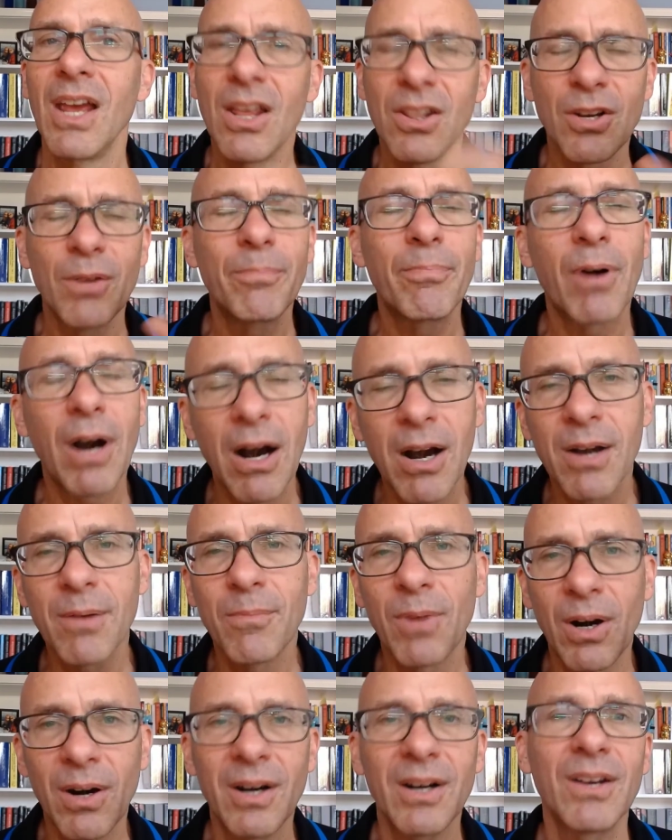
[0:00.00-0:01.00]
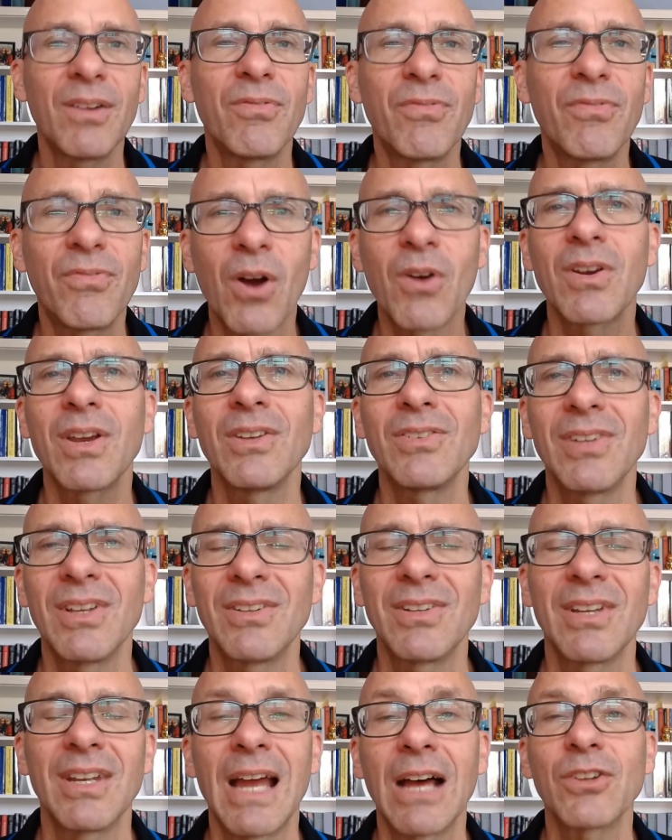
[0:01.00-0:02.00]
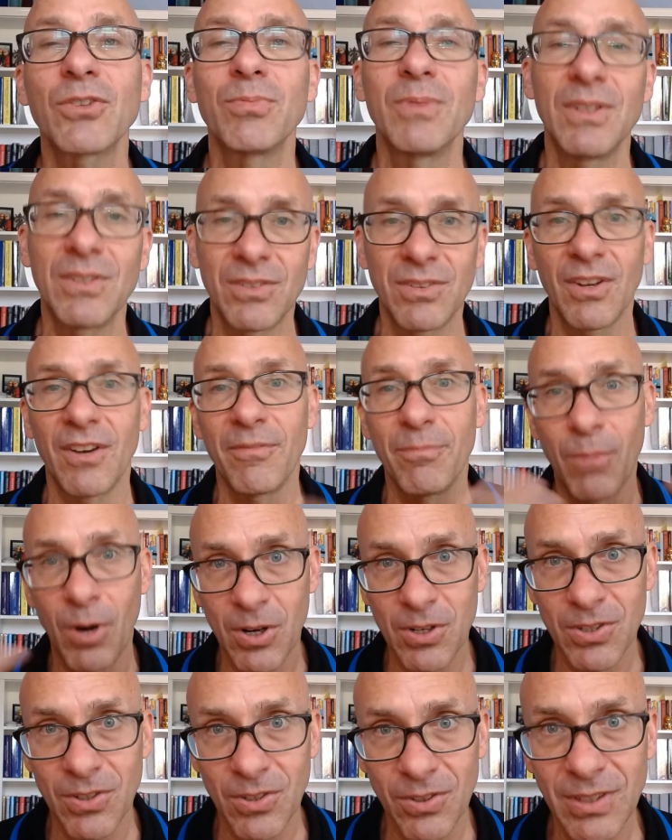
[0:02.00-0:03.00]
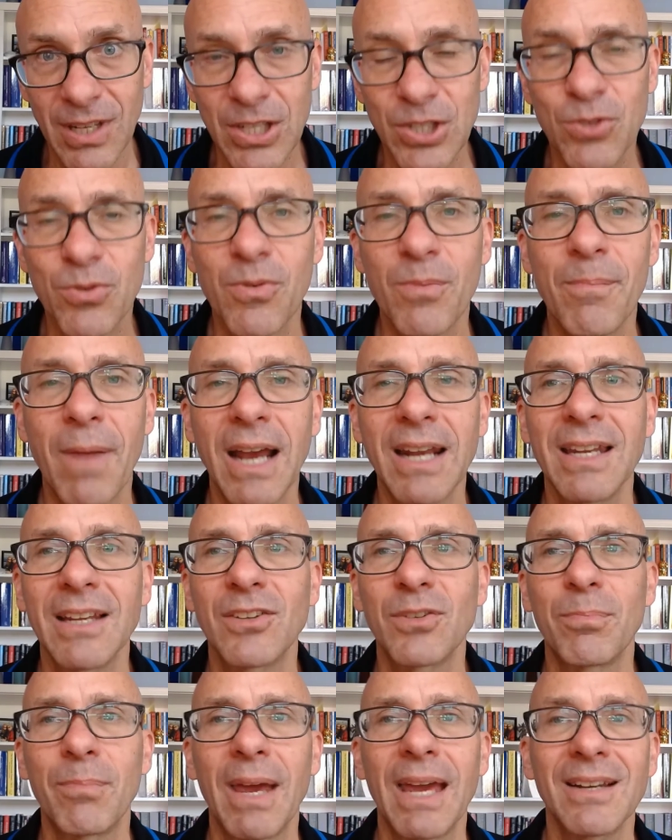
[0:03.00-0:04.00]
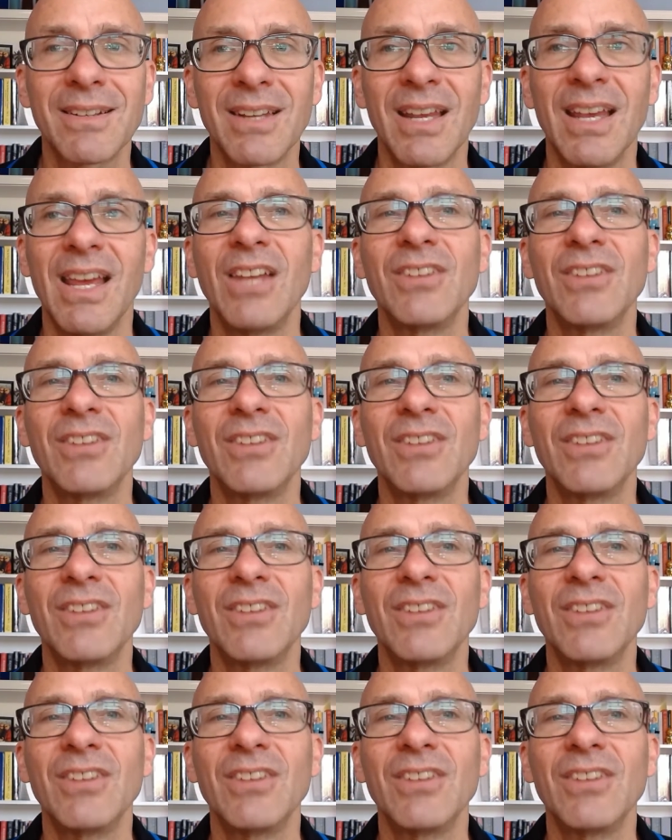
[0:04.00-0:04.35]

Their primary focus is the announcements of mergers that you might expect,